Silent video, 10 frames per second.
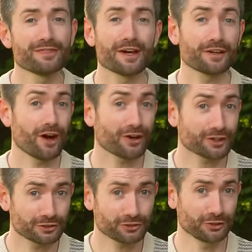that
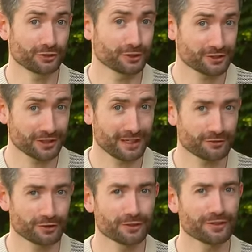are sure to
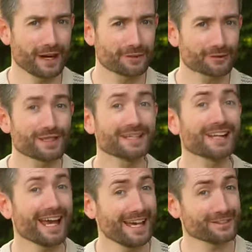give you that real
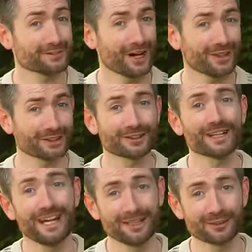hit of colour
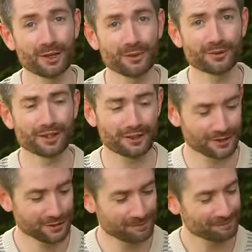in your own
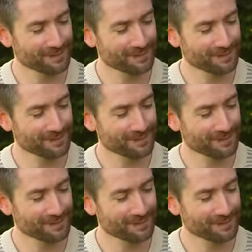garden.